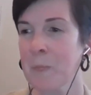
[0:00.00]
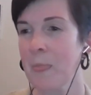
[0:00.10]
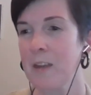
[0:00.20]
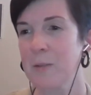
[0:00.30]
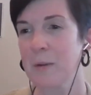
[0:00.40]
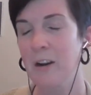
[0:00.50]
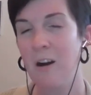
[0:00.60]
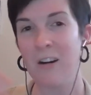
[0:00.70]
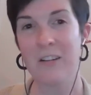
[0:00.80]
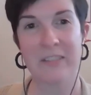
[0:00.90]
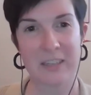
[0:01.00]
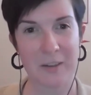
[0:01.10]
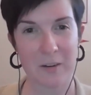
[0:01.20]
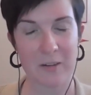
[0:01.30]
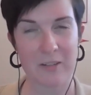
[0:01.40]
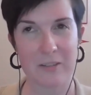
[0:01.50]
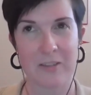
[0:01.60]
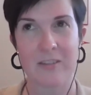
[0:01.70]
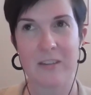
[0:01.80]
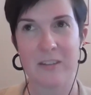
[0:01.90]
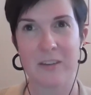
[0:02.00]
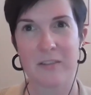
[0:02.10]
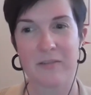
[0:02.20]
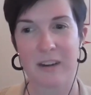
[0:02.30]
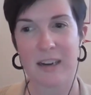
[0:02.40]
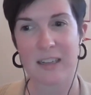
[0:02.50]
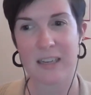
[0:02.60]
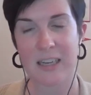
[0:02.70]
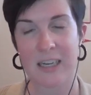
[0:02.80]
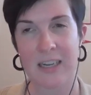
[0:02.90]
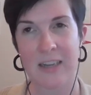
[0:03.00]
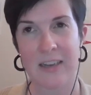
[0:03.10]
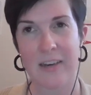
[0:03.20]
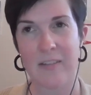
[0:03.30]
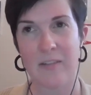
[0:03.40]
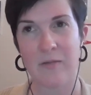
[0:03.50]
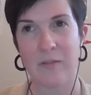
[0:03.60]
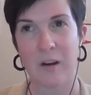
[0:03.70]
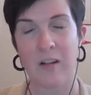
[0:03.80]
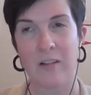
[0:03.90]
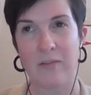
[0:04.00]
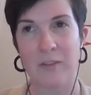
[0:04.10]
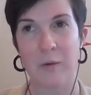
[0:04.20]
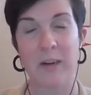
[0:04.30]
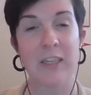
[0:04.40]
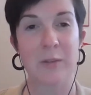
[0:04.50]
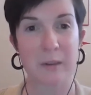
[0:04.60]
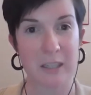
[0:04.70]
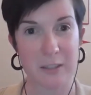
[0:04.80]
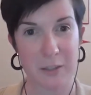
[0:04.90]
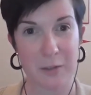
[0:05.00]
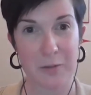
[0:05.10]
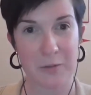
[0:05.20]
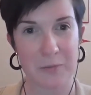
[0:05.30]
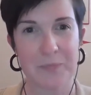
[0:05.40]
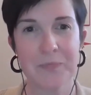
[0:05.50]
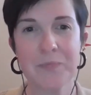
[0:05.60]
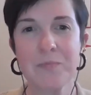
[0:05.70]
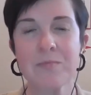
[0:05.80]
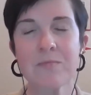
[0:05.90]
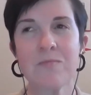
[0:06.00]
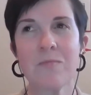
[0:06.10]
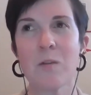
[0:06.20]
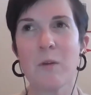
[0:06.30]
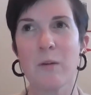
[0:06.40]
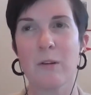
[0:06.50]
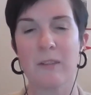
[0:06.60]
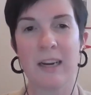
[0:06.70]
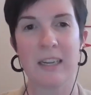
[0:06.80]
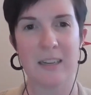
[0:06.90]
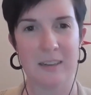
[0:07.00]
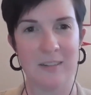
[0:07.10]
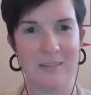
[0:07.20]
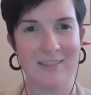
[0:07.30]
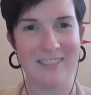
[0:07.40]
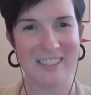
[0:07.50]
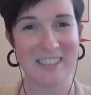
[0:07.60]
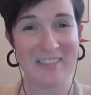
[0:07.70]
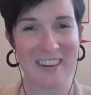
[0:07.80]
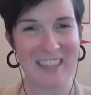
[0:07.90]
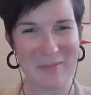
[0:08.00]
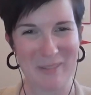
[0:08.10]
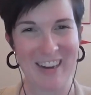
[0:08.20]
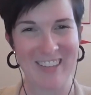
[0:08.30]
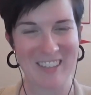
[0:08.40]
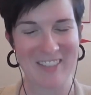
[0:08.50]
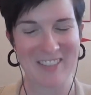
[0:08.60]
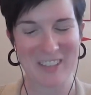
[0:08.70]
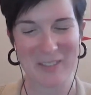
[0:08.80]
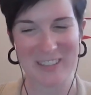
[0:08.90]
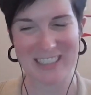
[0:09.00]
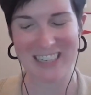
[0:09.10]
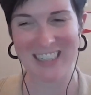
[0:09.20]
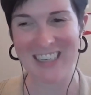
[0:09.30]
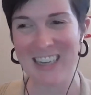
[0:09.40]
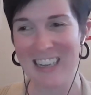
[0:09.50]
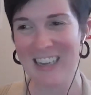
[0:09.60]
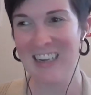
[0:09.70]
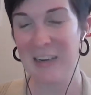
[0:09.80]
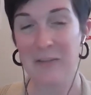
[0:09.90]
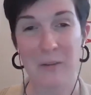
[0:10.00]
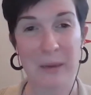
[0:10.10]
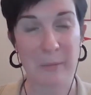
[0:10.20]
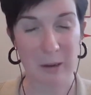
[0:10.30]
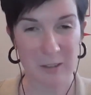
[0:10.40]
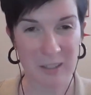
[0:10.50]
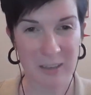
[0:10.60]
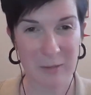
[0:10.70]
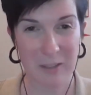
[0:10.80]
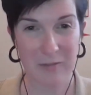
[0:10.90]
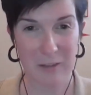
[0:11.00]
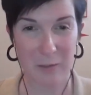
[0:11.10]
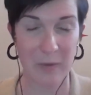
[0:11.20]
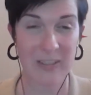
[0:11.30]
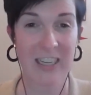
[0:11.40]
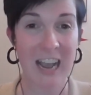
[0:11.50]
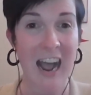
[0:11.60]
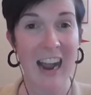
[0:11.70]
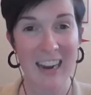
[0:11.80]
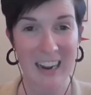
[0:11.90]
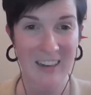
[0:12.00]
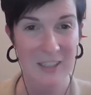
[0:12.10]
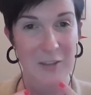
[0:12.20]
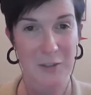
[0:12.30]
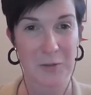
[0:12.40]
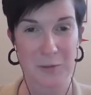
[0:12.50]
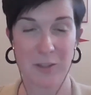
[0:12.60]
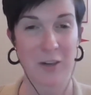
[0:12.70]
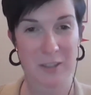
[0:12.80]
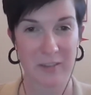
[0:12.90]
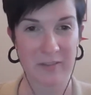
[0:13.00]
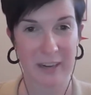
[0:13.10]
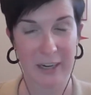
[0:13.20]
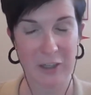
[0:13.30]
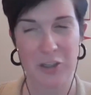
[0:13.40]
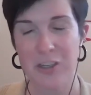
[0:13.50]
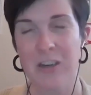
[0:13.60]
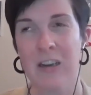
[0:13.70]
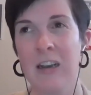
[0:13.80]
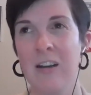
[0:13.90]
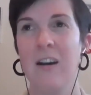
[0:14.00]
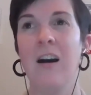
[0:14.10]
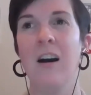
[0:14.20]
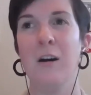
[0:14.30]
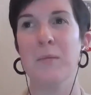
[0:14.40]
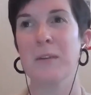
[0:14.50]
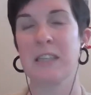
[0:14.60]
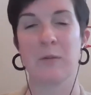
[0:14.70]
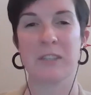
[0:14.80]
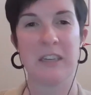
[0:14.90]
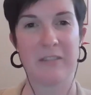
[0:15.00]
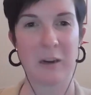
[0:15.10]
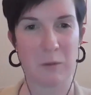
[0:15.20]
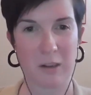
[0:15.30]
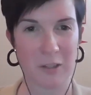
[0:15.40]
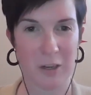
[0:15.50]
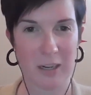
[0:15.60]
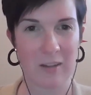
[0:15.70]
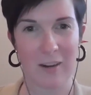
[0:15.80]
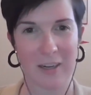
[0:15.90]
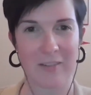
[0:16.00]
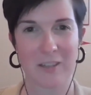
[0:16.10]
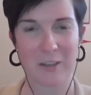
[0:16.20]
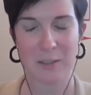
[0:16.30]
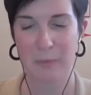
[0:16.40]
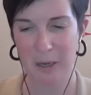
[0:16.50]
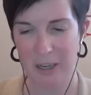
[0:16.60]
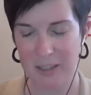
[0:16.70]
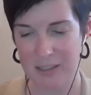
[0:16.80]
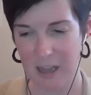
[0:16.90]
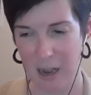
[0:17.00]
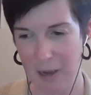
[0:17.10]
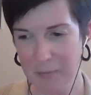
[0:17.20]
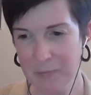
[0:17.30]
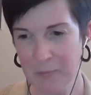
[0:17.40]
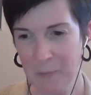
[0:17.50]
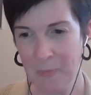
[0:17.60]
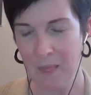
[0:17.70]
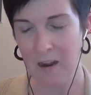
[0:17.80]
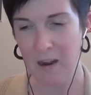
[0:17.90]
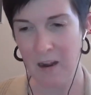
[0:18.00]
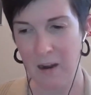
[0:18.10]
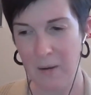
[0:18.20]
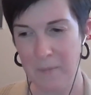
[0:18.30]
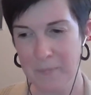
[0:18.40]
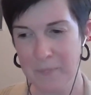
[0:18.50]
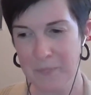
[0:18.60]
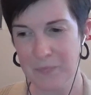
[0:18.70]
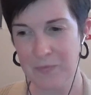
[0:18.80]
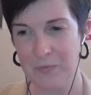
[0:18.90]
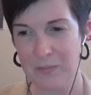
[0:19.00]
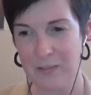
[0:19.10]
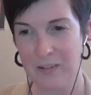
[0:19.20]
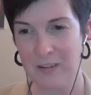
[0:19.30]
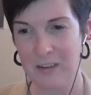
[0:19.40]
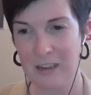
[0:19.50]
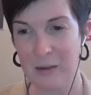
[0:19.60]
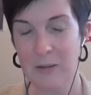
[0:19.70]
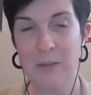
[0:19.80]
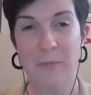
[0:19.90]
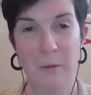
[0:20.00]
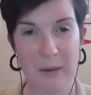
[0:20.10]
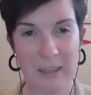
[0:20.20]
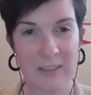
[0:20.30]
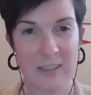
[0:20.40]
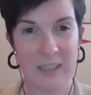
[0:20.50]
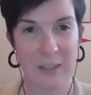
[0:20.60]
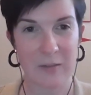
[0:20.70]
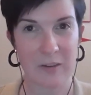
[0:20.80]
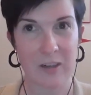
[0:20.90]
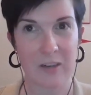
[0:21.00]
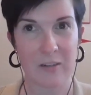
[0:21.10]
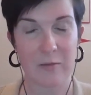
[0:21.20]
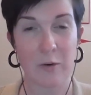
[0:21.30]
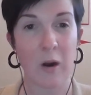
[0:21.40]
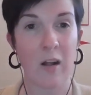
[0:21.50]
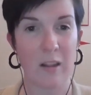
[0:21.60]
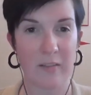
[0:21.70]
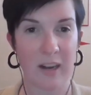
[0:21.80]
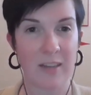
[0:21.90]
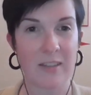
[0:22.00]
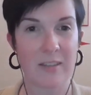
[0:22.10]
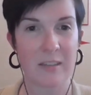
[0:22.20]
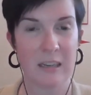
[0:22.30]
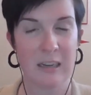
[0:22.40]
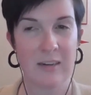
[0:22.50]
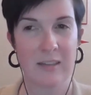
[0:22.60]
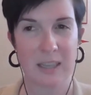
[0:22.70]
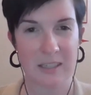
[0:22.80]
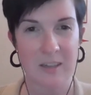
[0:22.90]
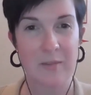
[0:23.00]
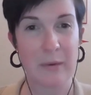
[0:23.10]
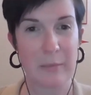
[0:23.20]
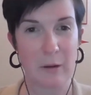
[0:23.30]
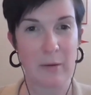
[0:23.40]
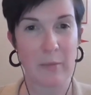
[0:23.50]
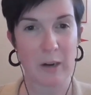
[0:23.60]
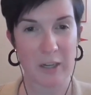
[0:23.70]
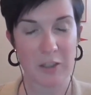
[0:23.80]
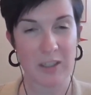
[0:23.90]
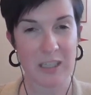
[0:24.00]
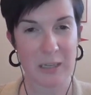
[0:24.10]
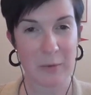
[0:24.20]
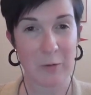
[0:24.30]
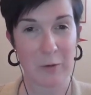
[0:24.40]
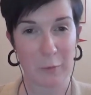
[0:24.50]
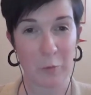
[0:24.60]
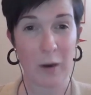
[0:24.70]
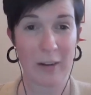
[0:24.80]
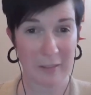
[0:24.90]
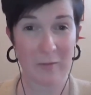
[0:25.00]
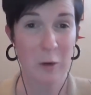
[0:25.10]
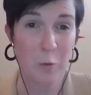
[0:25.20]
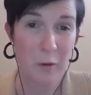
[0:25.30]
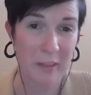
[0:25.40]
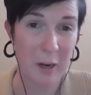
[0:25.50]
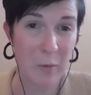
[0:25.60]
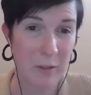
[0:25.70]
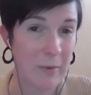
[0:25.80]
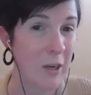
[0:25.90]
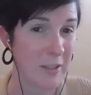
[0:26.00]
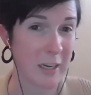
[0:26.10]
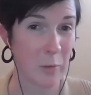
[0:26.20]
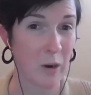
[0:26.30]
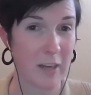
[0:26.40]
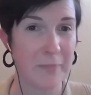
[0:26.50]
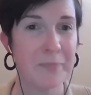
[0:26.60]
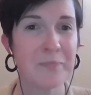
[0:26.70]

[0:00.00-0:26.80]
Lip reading: So we had all of these hurdles. And so to finally in fall of 2022, we were ready to finally bottle our first whiskey. And for me personally, it was the first whiskey I got to do start to finish because I wasn't even at Wild Turkey long enough to experience that. Um, it was a momentous thing for all of us because I still had people on my production team who were there with me on day one.